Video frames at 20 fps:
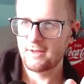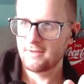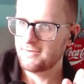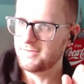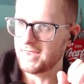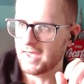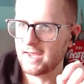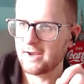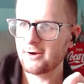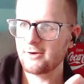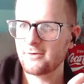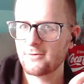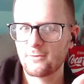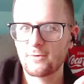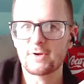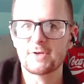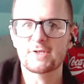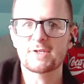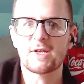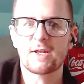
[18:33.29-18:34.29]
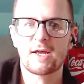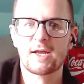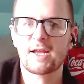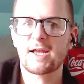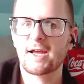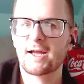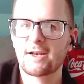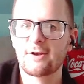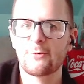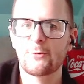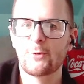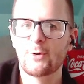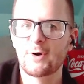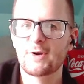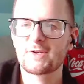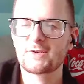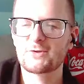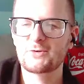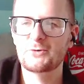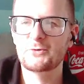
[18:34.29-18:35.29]
they're the ones that I kind of want
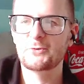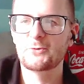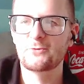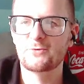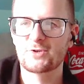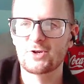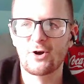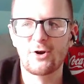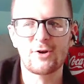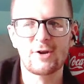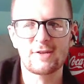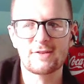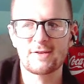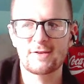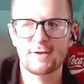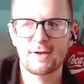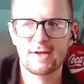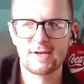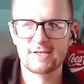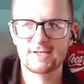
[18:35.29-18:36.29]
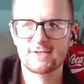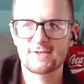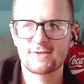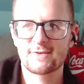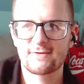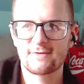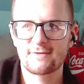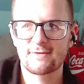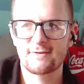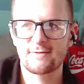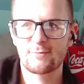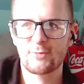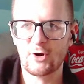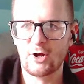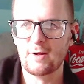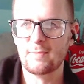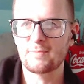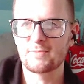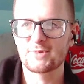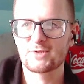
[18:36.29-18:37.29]
to target the next
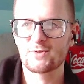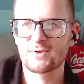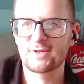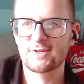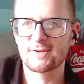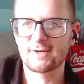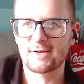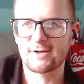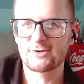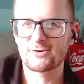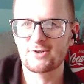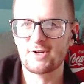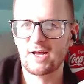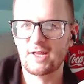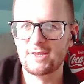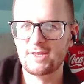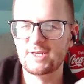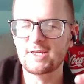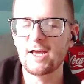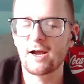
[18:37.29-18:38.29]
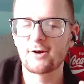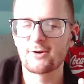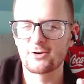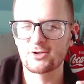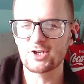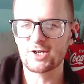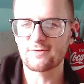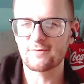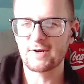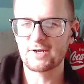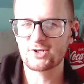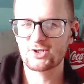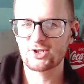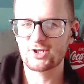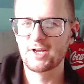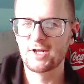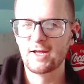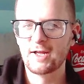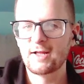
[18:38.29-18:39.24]
problems within the country. The younger generation.